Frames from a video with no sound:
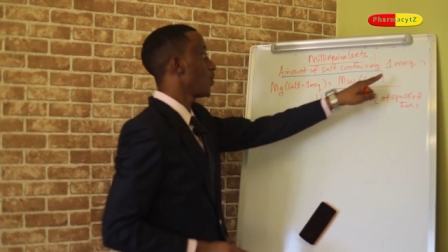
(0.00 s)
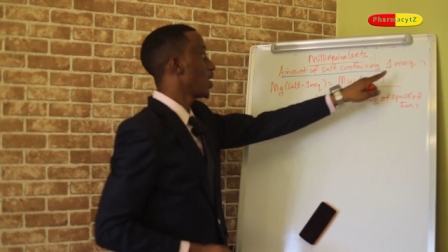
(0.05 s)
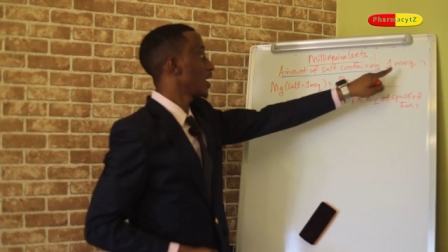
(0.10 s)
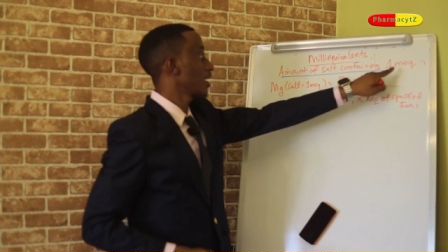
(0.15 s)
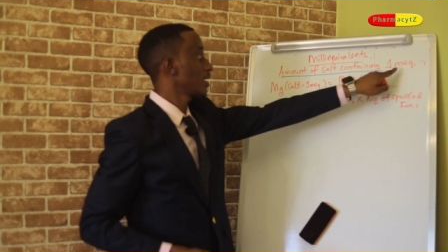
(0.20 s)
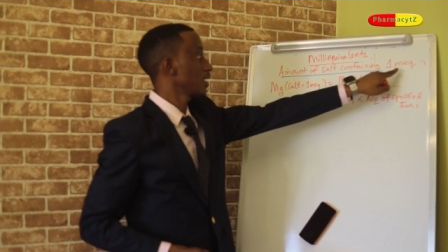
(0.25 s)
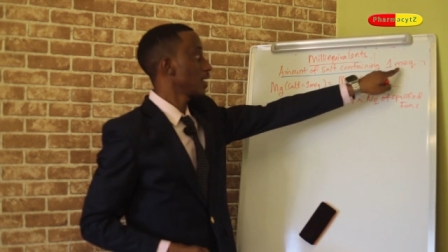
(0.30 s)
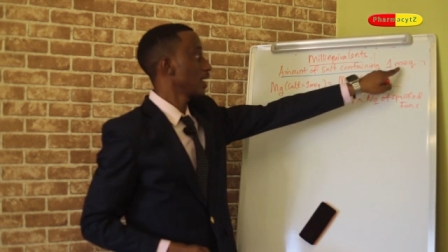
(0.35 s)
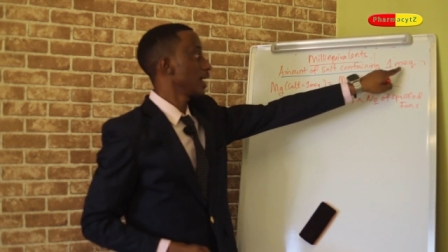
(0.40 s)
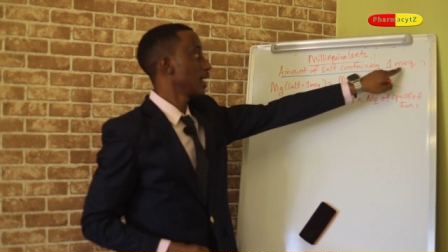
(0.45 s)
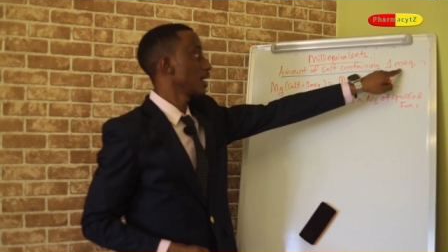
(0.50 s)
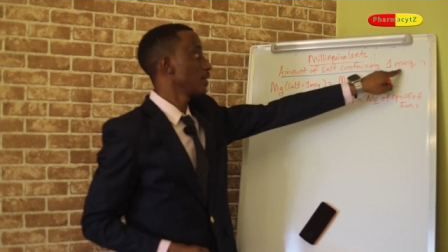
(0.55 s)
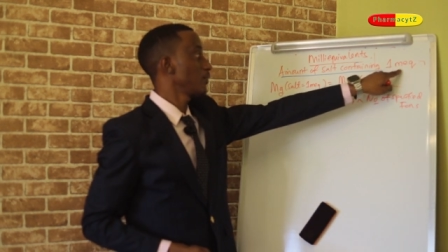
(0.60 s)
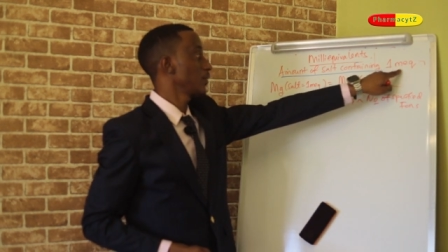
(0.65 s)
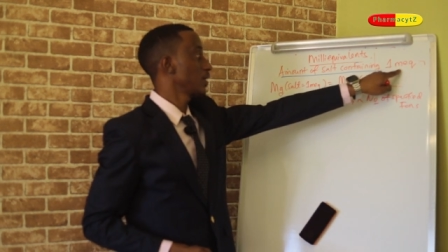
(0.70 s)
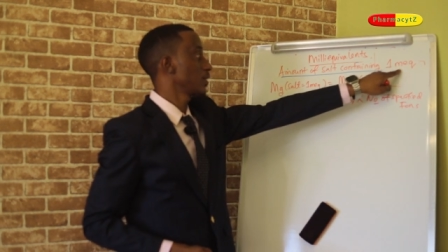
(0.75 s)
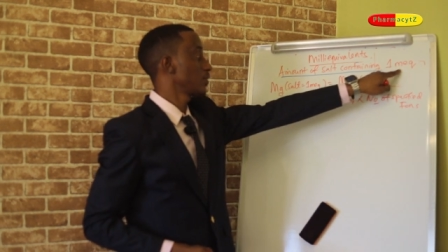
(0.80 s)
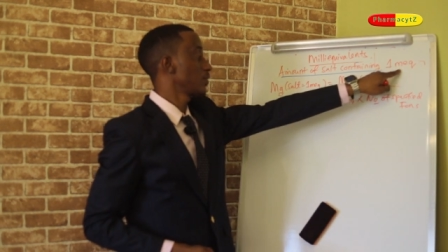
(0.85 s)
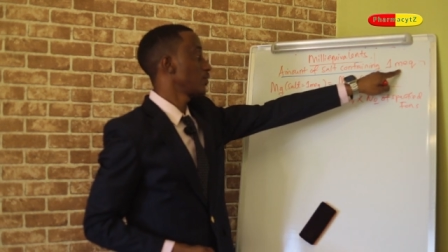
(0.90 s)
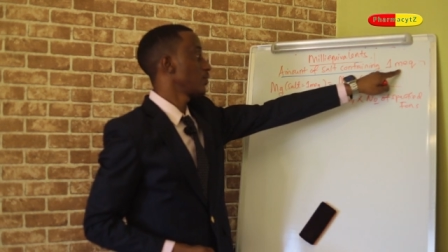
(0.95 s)
1
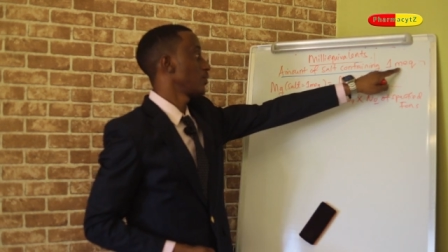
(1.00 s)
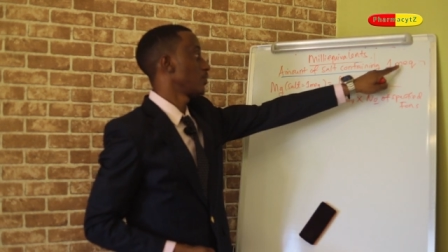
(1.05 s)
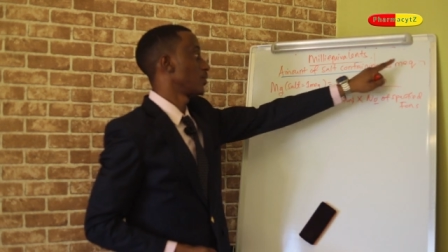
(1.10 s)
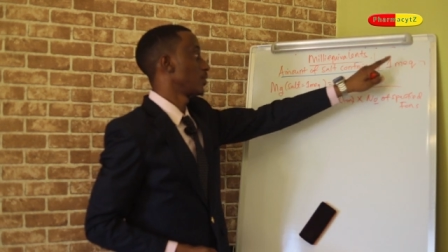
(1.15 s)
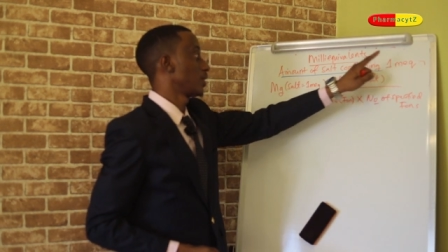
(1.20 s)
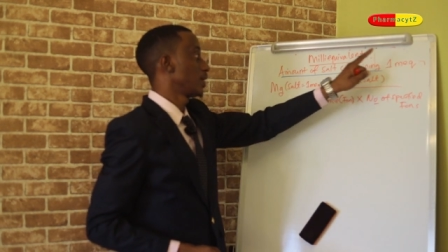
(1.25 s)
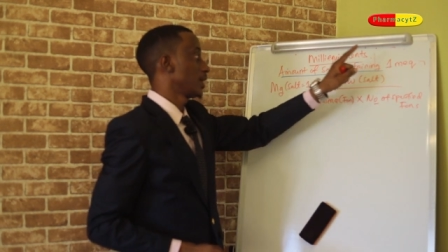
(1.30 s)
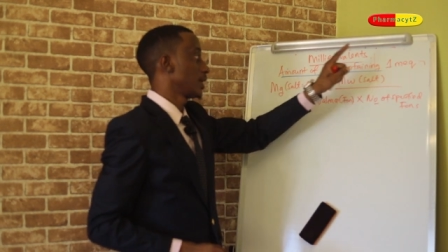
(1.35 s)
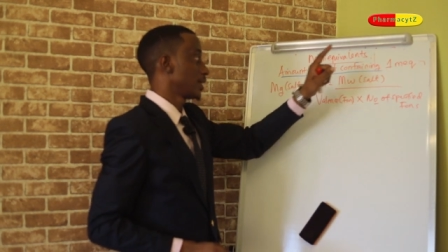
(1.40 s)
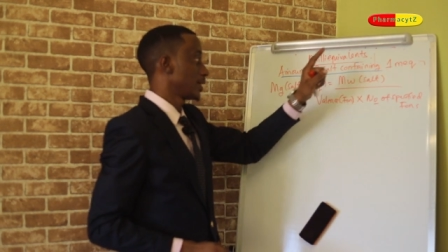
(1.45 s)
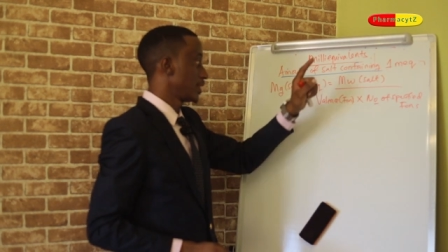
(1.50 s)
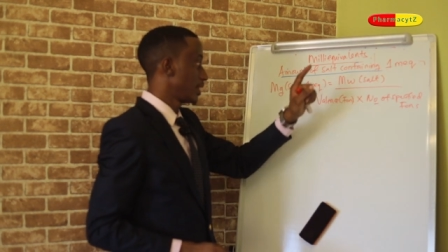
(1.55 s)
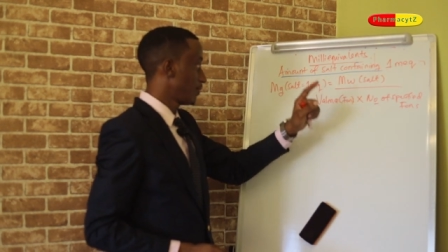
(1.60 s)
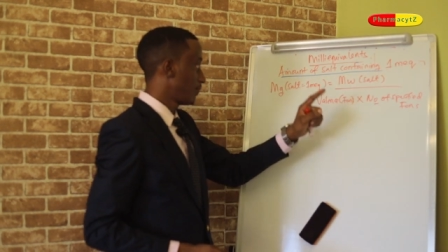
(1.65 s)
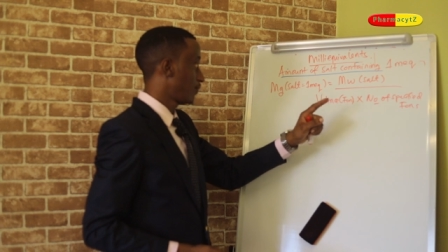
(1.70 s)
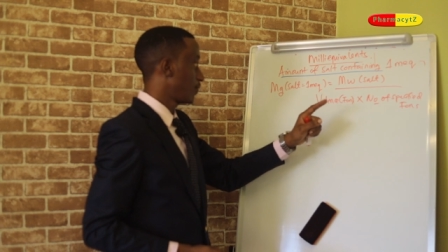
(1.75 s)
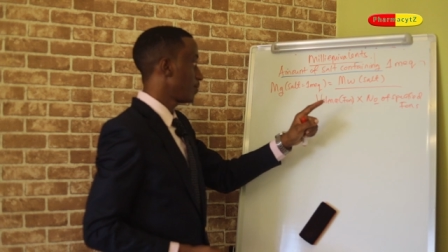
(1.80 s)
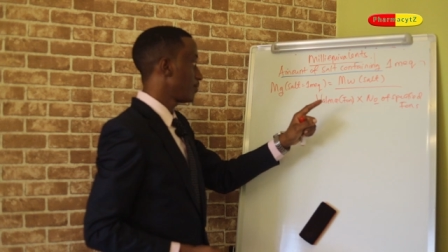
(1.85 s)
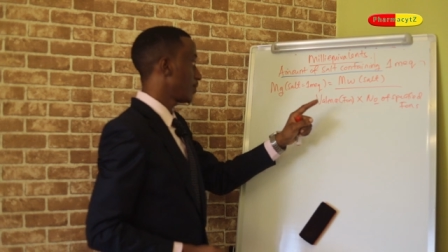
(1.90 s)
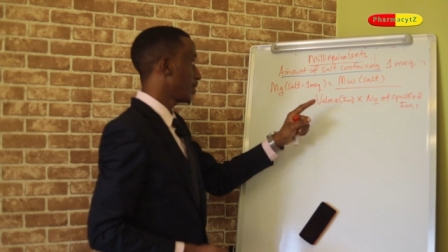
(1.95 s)
MEQ, the
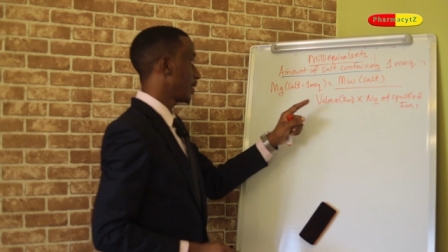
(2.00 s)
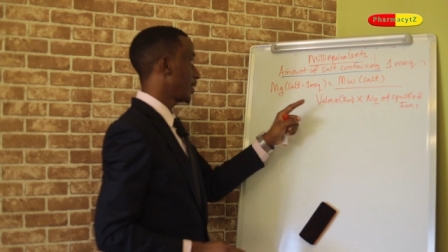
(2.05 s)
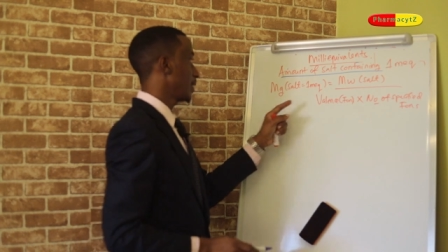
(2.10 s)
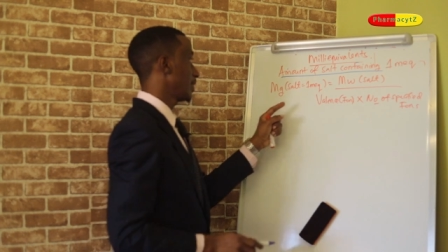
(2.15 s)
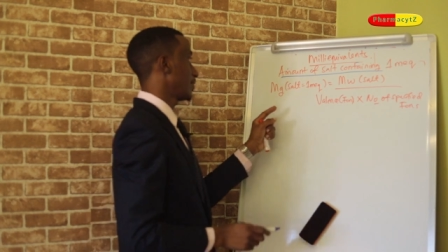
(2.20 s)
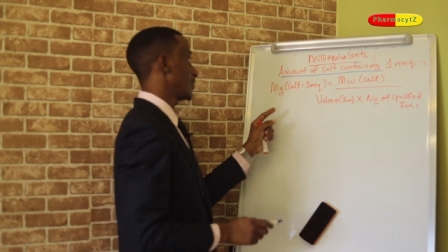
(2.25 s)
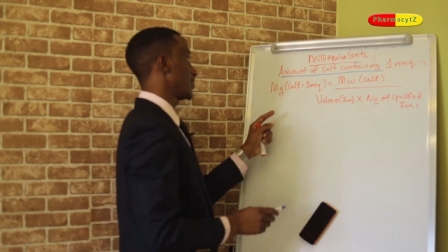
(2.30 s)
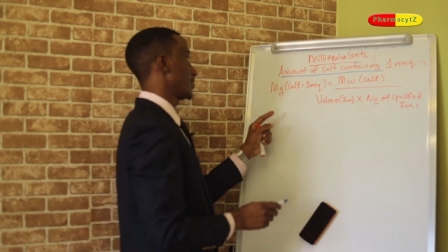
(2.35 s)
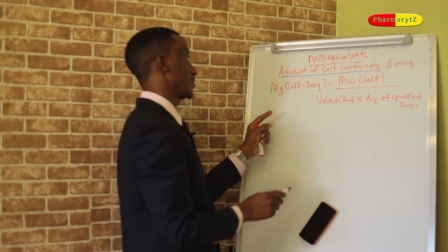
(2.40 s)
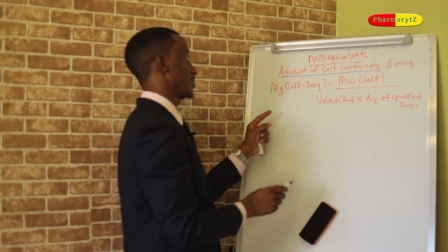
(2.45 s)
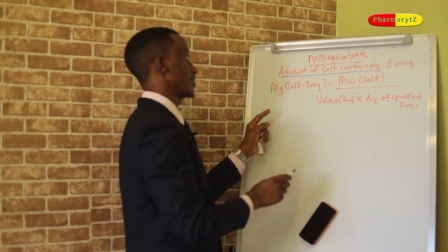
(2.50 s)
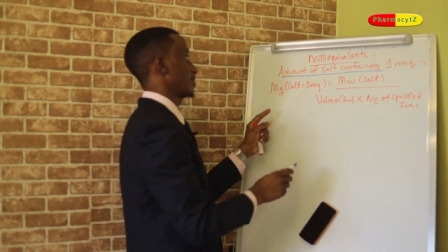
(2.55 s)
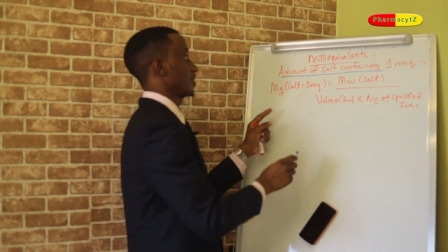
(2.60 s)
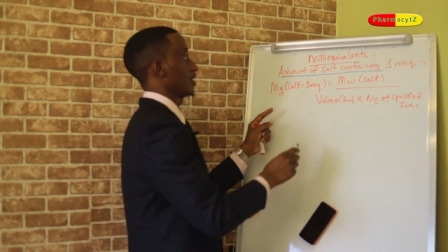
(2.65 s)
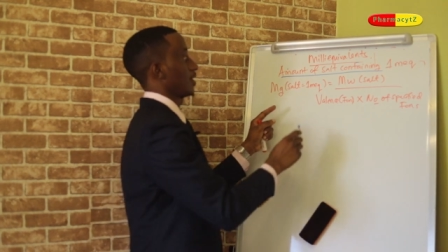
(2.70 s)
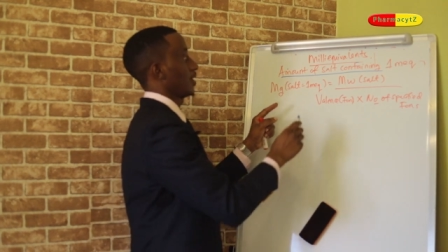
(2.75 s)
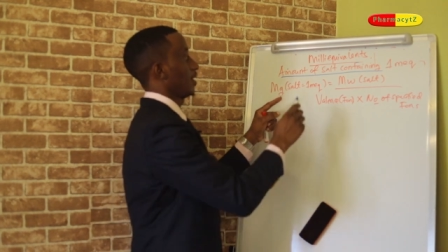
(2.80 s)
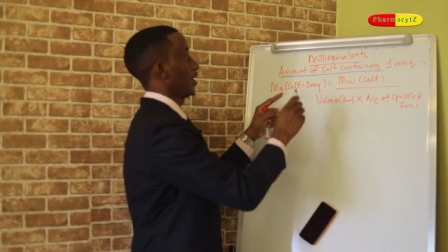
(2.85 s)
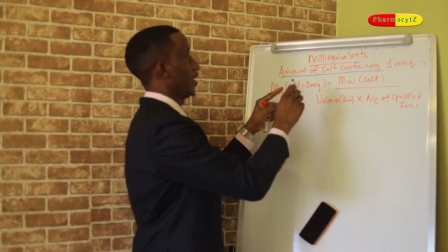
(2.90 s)
formula is